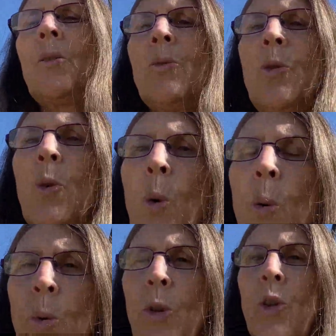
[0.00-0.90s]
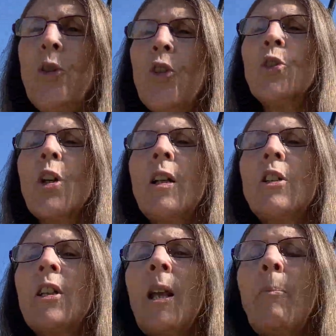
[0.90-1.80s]
No, you're just going
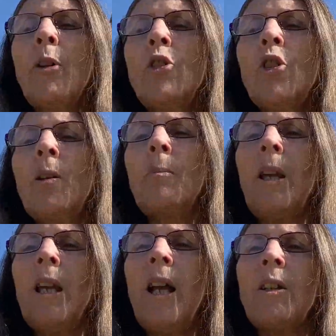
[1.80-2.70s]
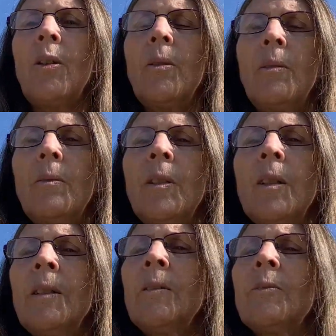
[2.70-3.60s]
to keep on showing me, aren't you?
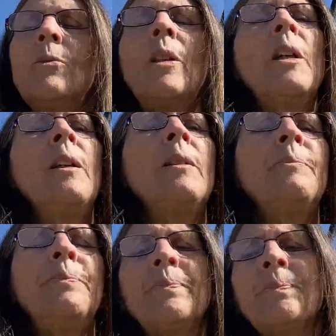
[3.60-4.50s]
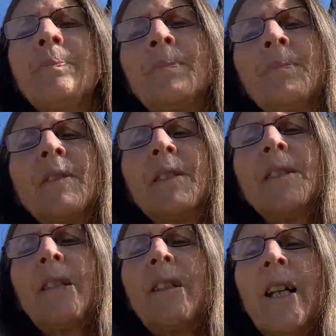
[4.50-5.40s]
Well,
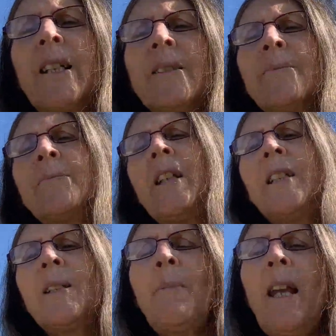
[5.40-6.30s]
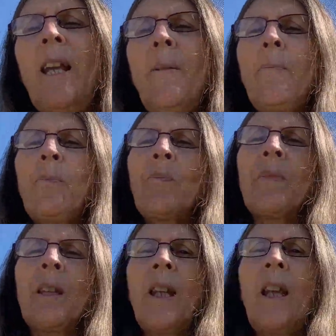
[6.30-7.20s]
sorry guys, it's me,
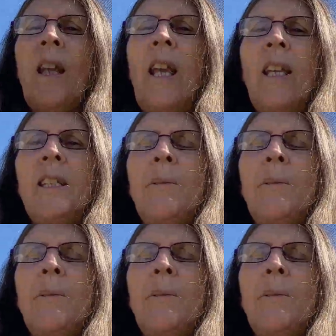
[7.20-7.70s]
and it's